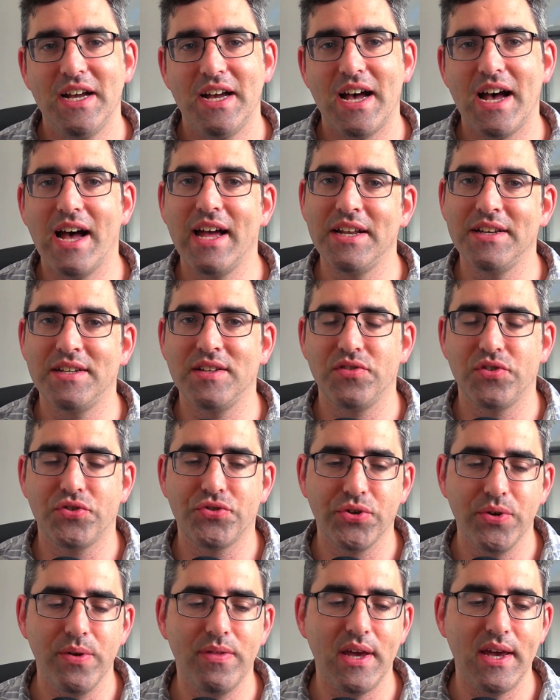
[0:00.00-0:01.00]
And the
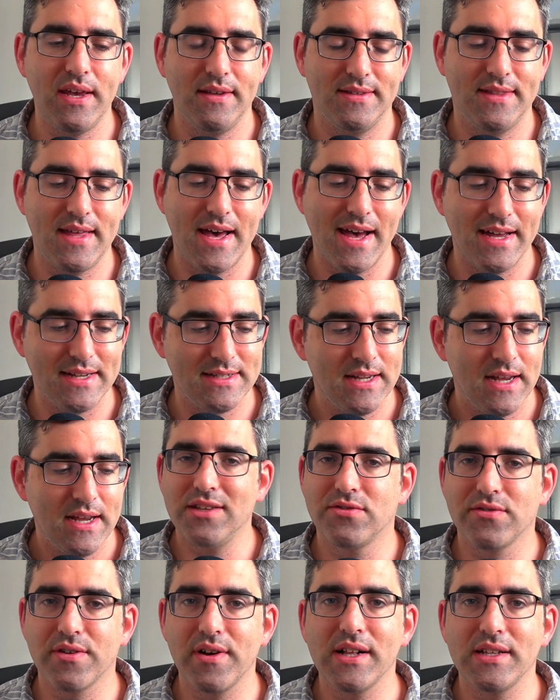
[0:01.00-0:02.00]
truth is that
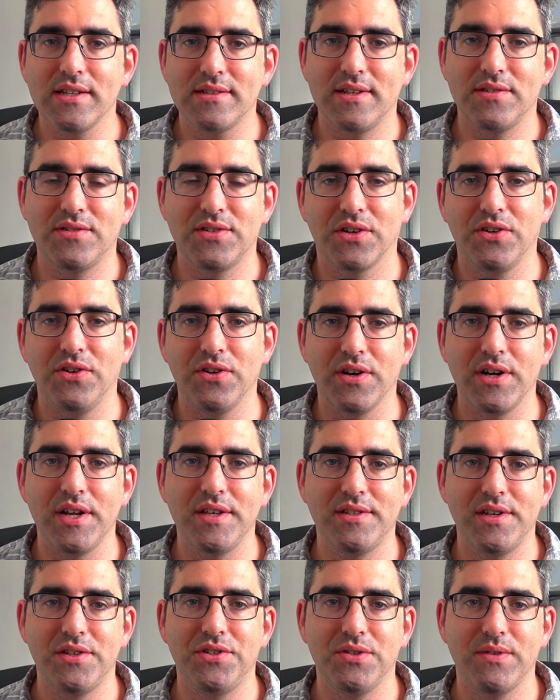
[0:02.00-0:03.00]
Israel's security
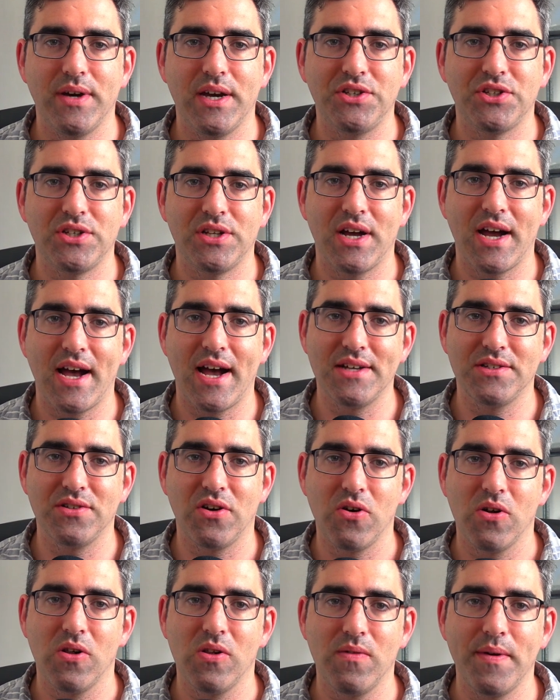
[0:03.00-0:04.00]
situation has
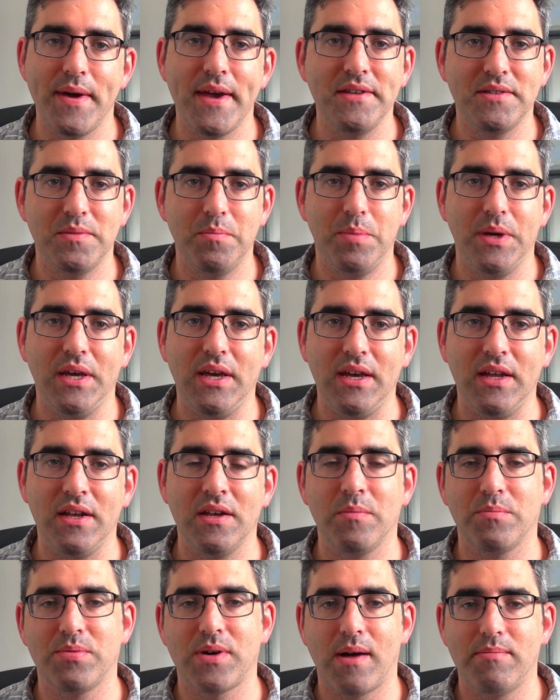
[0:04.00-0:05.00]
always
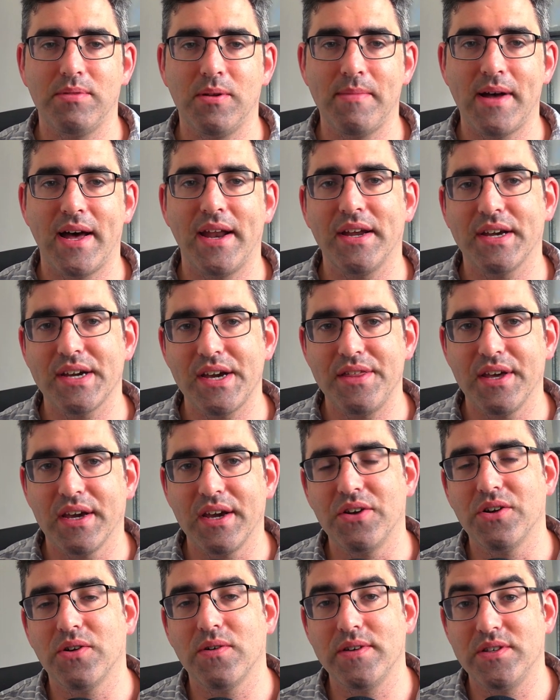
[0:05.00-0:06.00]
been problematic. I think
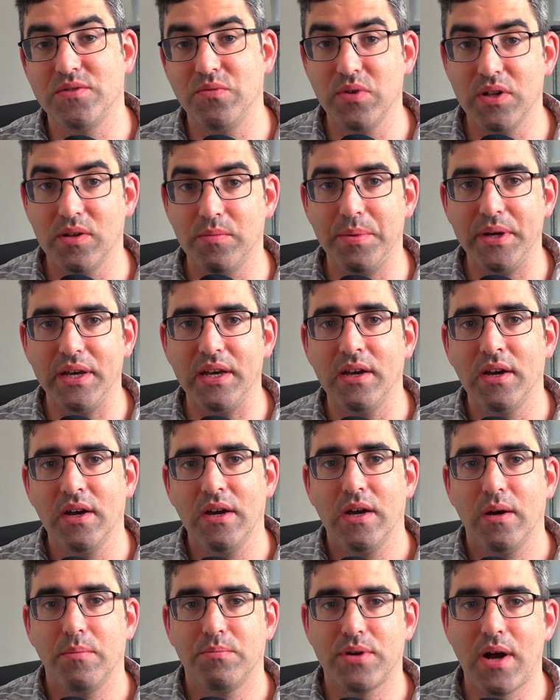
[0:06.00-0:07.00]
it always will be
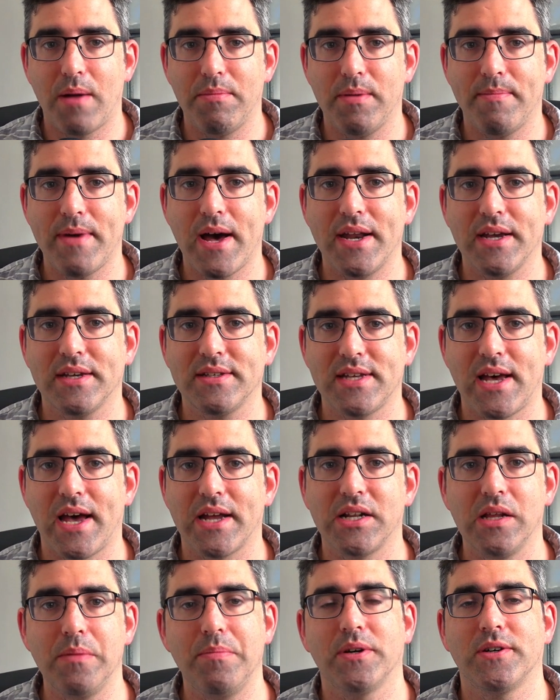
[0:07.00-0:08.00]
problematic,
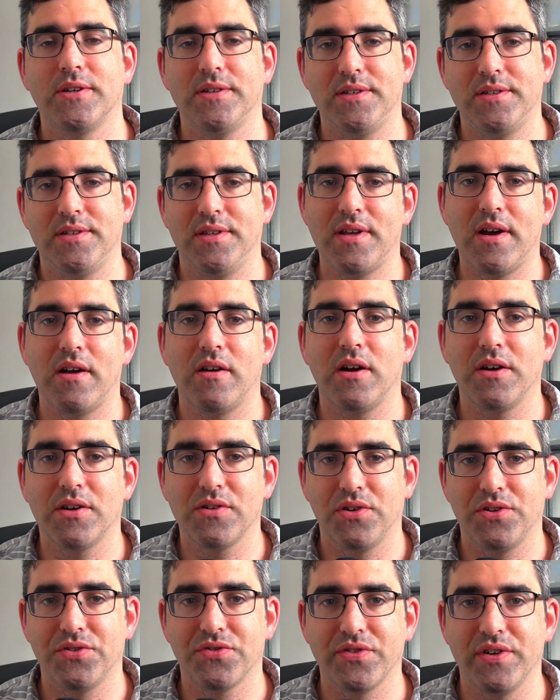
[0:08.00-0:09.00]
sadly, because there are
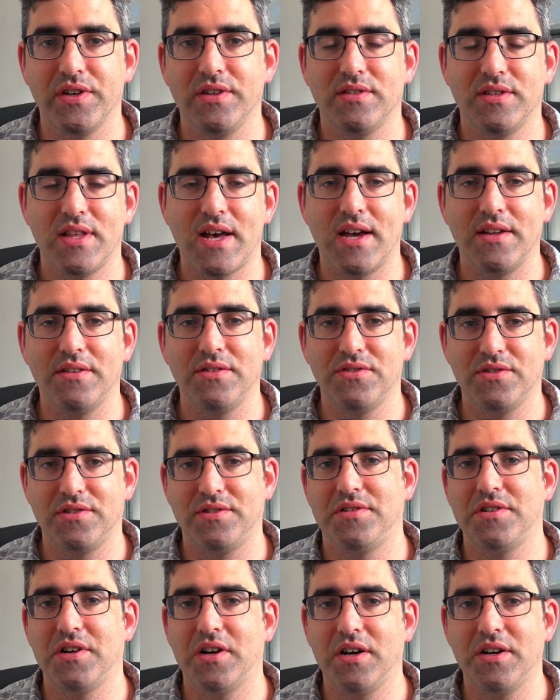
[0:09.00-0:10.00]
countries that
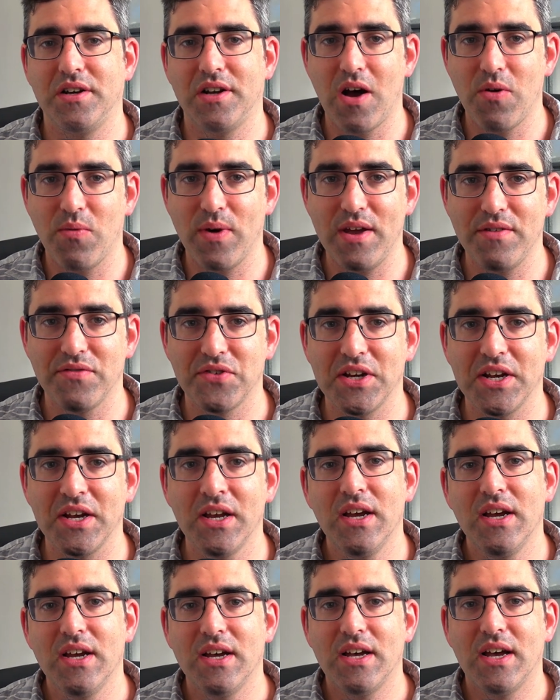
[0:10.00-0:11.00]
just are not wavering
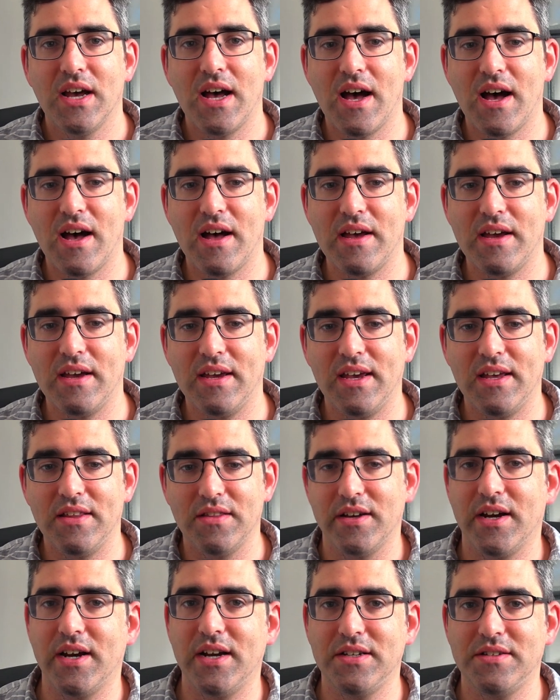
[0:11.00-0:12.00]
in
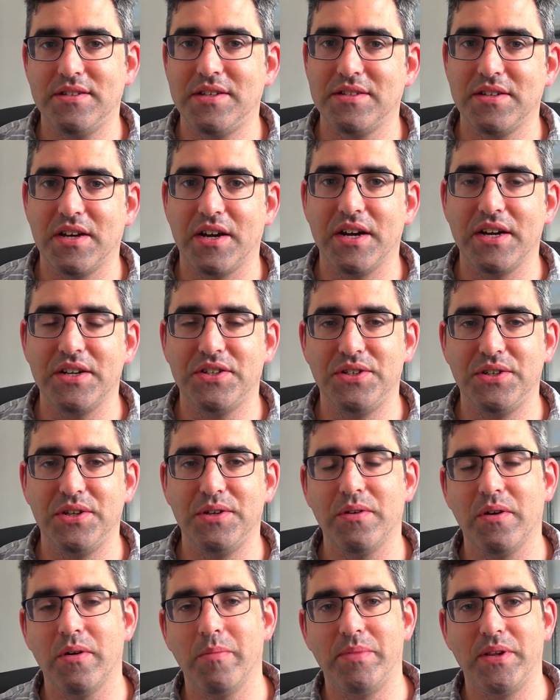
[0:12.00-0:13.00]
their desire
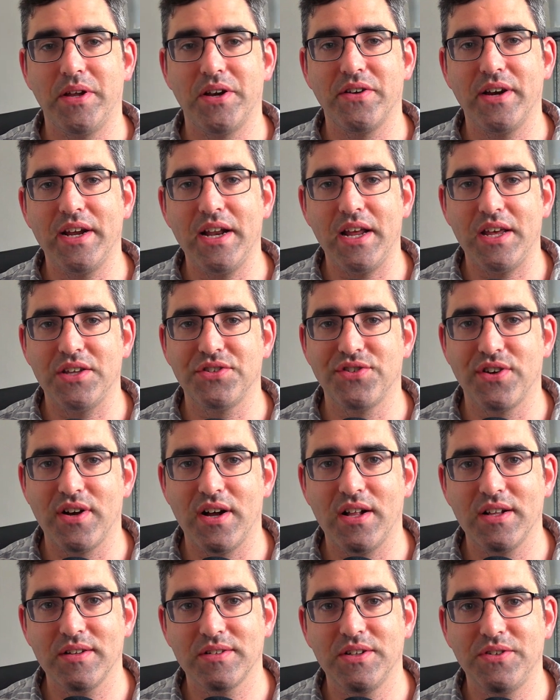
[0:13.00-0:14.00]
to obliterate
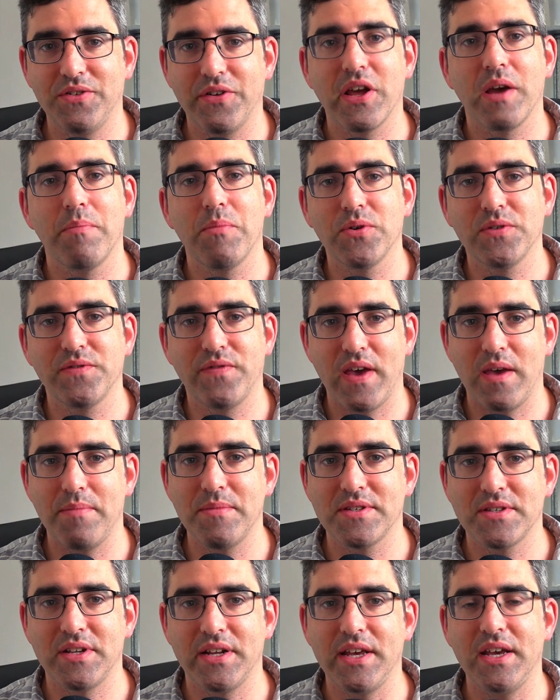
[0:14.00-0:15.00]
Israel, including most
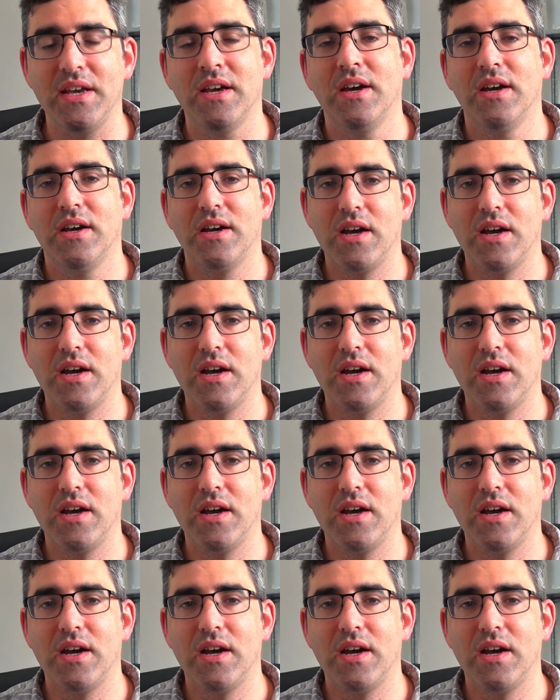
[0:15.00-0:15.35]
famously